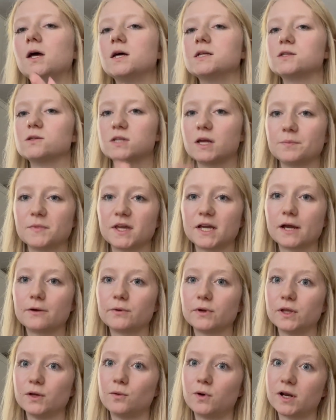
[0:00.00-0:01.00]
So something I
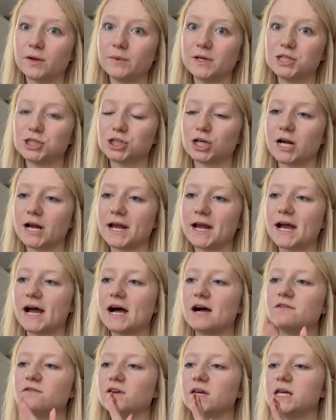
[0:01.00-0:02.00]
really want to make sure I
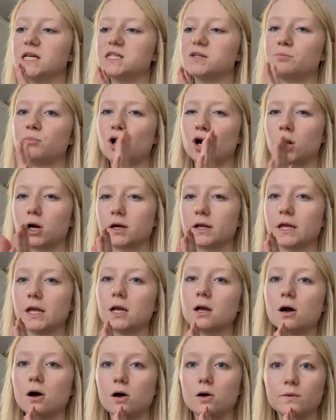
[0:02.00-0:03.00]
have is
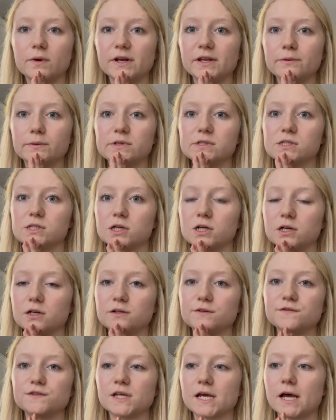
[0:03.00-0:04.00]
parking already
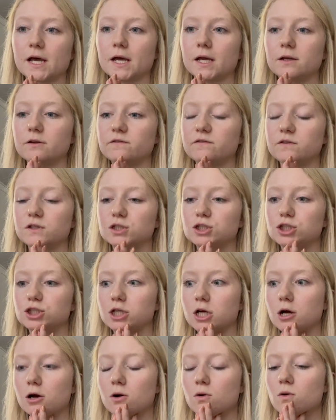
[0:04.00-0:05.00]
reserved ahead of the
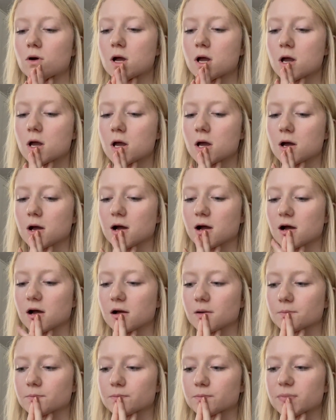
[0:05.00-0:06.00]
show,
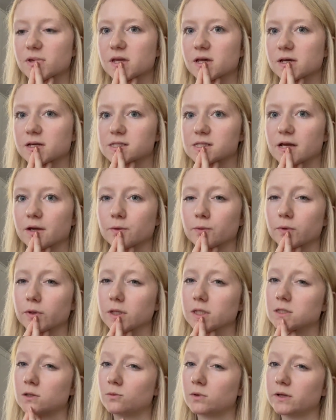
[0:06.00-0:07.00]
because I
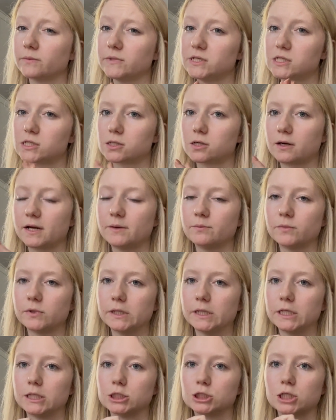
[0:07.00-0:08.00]
really don't want to be
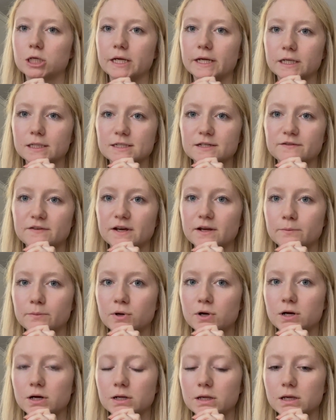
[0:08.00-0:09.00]
scrambling trying to find
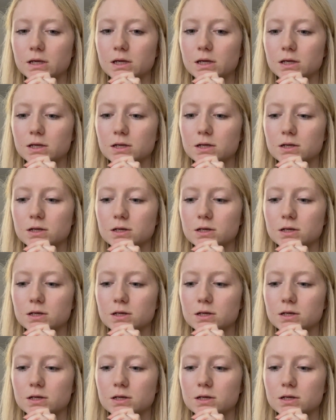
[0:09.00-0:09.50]
parking